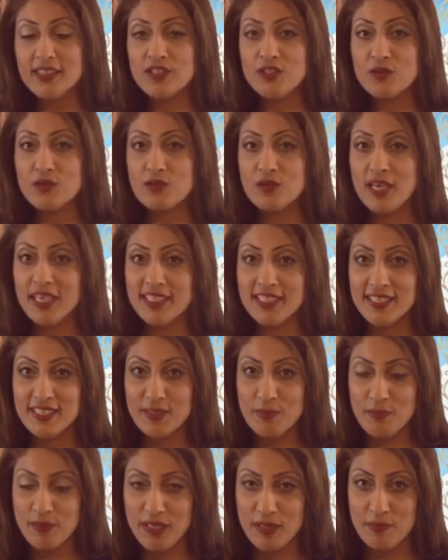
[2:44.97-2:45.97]
to run
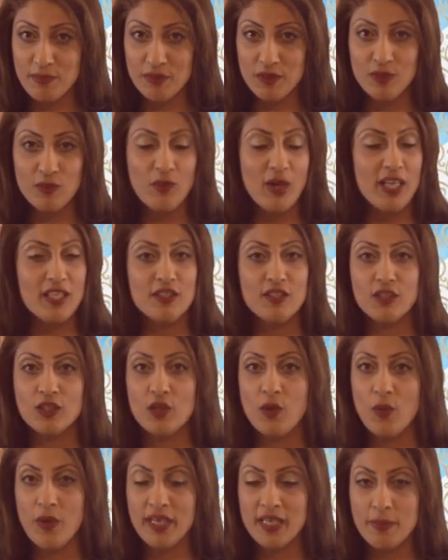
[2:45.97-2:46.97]
into people while you're
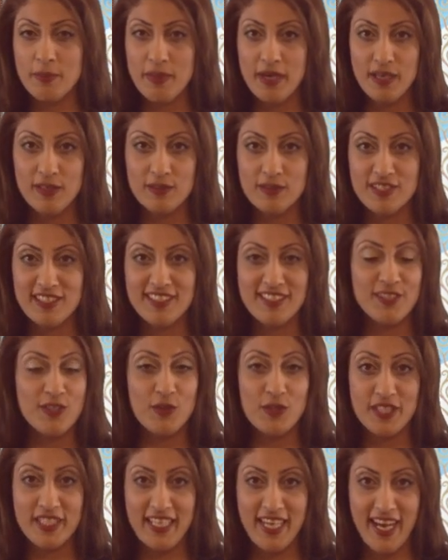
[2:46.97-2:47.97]
going about
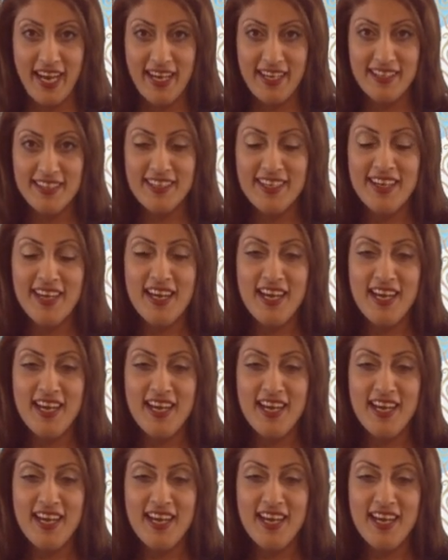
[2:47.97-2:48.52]
your day